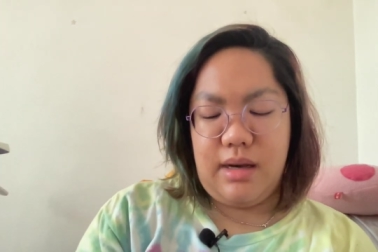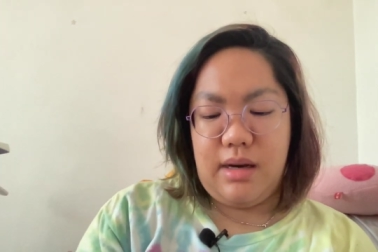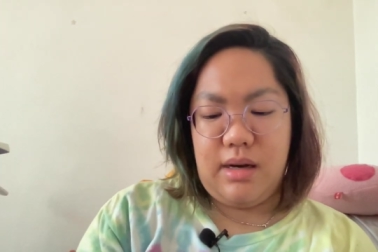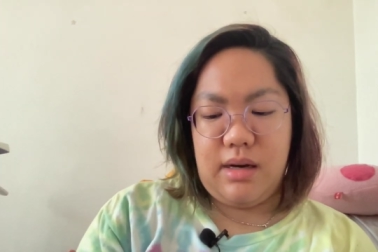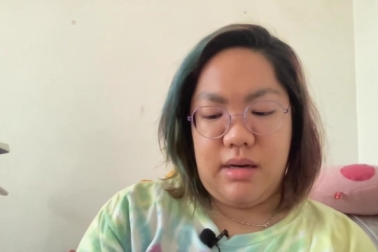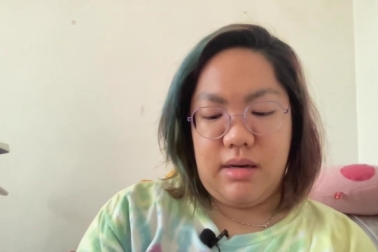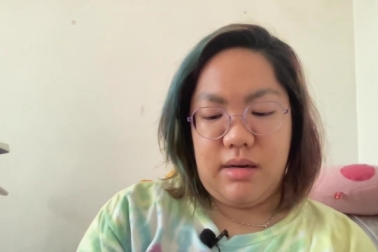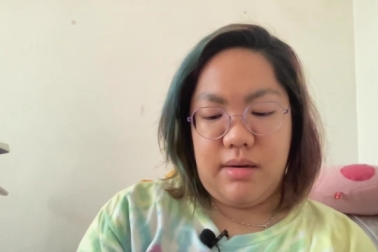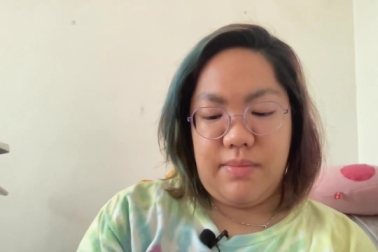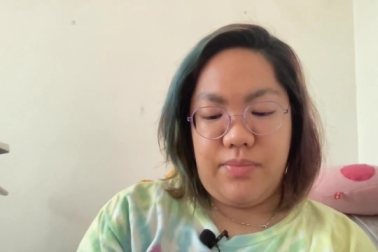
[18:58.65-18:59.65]

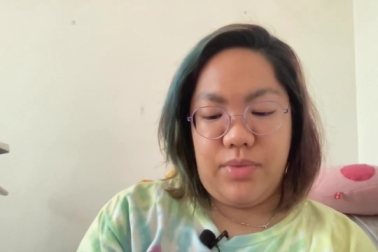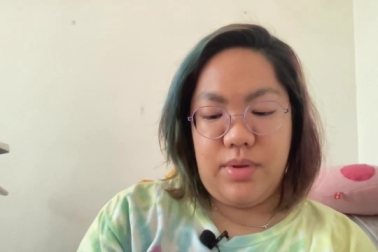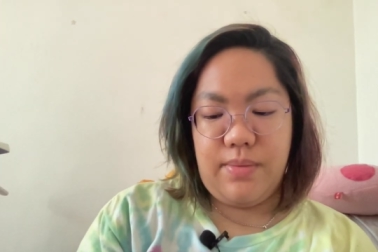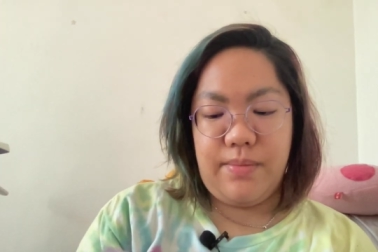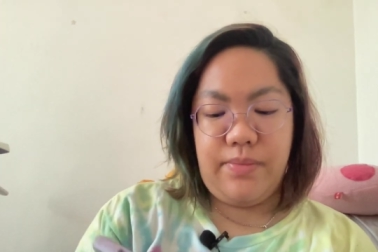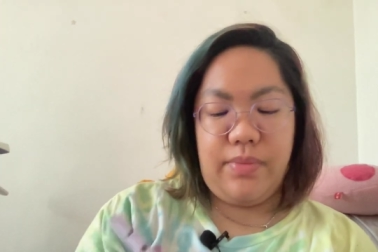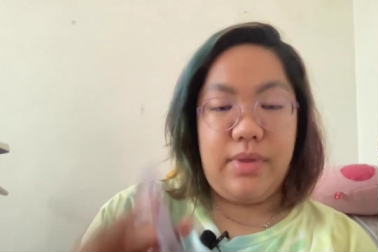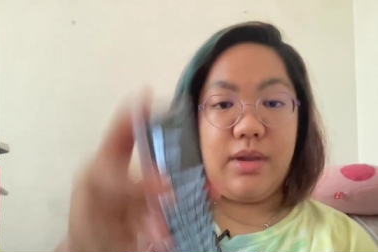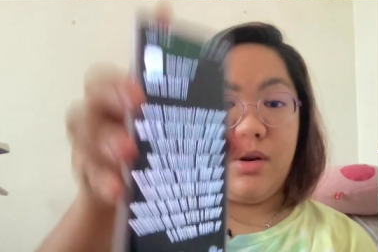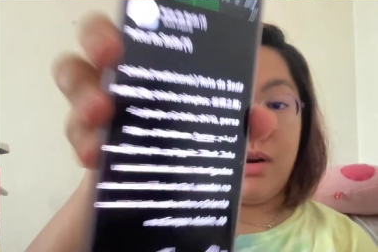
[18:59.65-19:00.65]
Rota
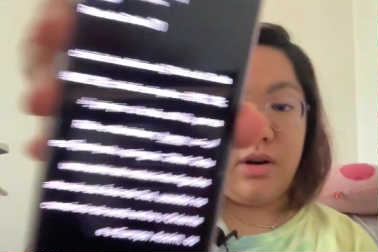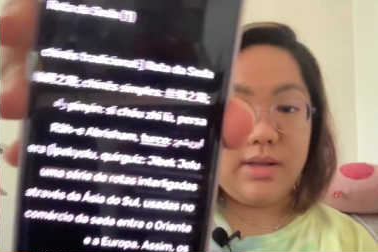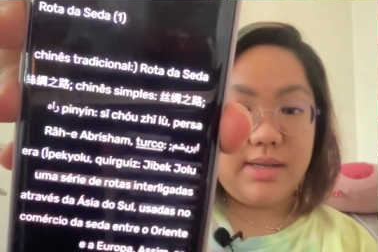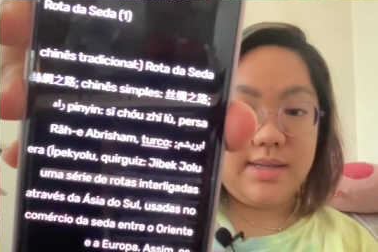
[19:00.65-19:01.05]
de